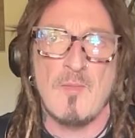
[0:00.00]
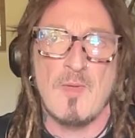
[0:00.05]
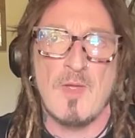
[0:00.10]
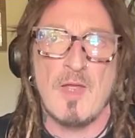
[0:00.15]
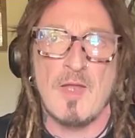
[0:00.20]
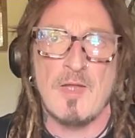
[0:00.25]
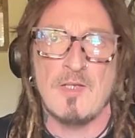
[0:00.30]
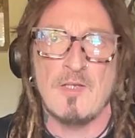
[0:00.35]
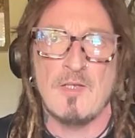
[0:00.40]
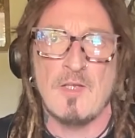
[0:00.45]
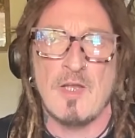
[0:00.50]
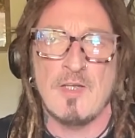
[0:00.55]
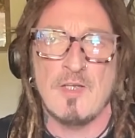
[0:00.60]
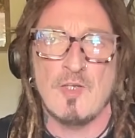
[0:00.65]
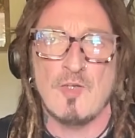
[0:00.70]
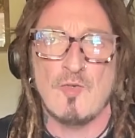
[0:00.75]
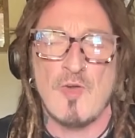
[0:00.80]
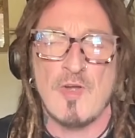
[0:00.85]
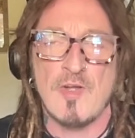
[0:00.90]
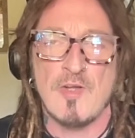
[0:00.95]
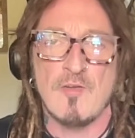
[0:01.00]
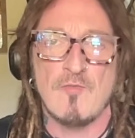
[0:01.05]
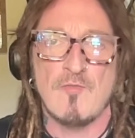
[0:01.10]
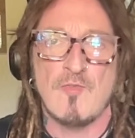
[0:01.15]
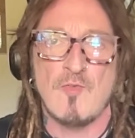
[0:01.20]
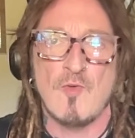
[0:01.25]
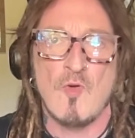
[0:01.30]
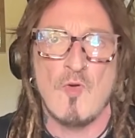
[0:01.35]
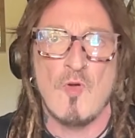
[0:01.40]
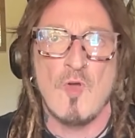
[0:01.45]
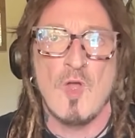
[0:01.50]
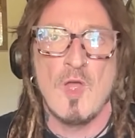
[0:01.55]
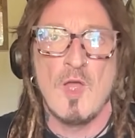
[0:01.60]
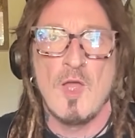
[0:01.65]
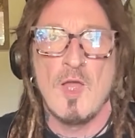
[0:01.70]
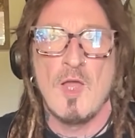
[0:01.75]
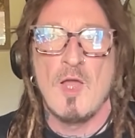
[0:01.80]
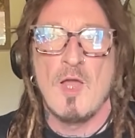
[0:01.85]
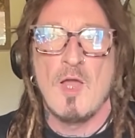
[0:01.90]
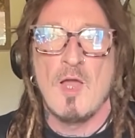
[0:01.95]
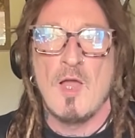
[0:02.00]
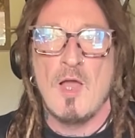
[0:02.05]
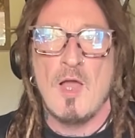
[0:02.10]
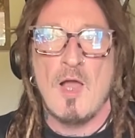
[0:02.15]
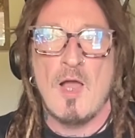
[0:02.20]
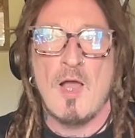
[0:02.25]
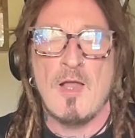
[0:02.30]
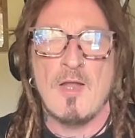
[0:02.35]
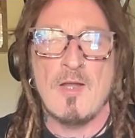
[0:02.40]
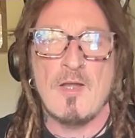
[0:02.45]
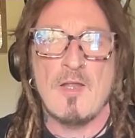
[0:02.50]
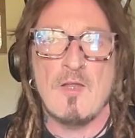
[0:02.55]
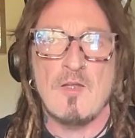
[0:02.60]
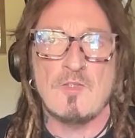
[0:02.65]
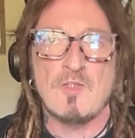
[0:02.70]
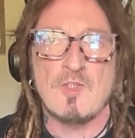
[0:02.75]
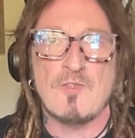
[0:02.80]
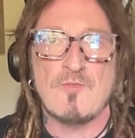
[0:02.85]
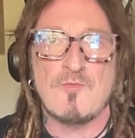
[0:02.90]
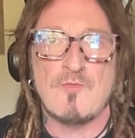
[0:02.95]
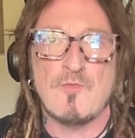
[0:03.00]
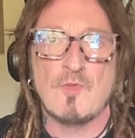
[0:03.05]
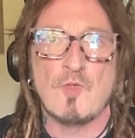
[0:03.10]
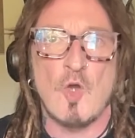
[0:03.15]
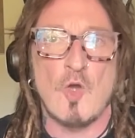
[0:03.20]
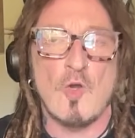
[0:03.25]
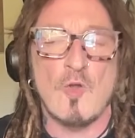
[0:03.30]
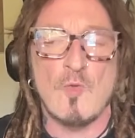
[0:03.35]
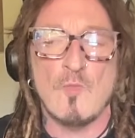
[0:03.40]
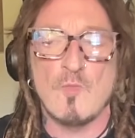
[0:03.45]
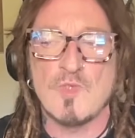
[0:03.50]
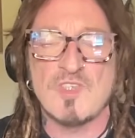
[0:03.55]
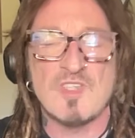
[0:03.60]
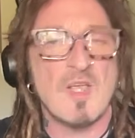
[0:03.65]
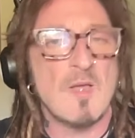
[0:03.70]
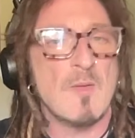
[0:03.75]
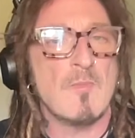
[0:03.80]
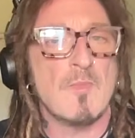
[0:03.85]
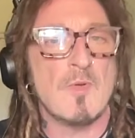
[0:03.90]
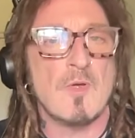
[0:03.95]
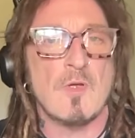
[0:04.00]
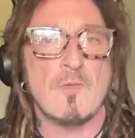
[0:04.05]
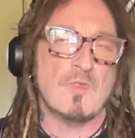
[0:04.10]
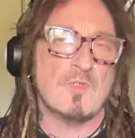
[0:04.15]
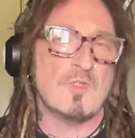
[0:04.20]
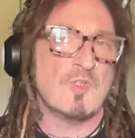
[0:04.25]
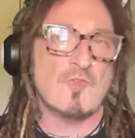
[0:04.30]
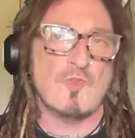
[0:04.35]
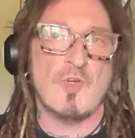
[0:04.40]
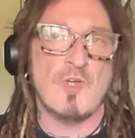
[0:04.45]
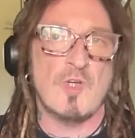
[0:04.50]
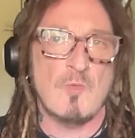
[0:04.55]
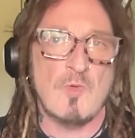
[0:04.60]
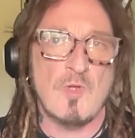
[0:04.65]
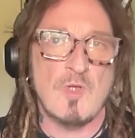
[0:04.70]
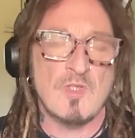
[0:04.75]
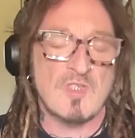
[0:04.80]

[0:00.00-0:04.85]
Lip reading: any credit for. And I just got on with Sampa straight away.